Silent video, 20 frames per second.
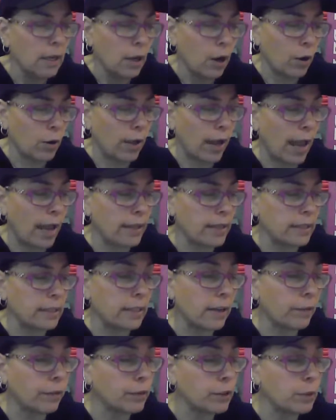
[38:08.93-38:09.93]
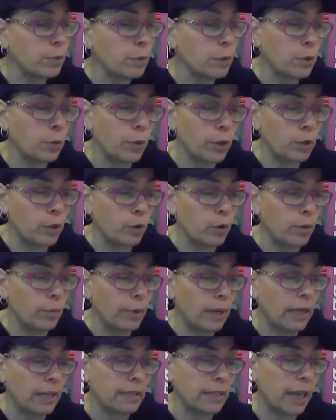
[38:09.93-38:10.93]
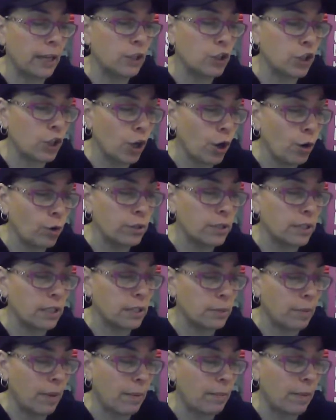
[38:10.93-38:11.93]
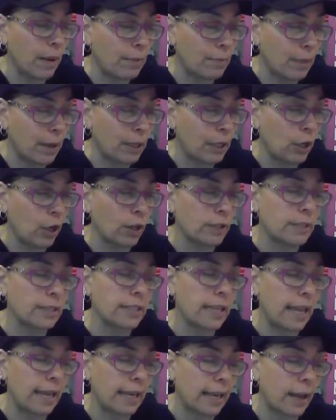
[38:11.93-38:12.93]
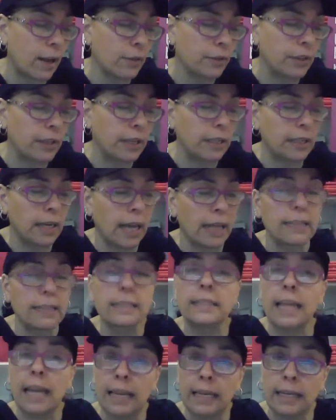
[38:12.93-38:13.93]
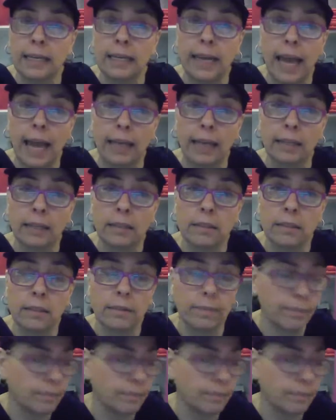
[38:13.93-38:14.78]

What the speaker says: Okay, the difference between you and me is I chose to spend my money on staying healthy and not staying an addict.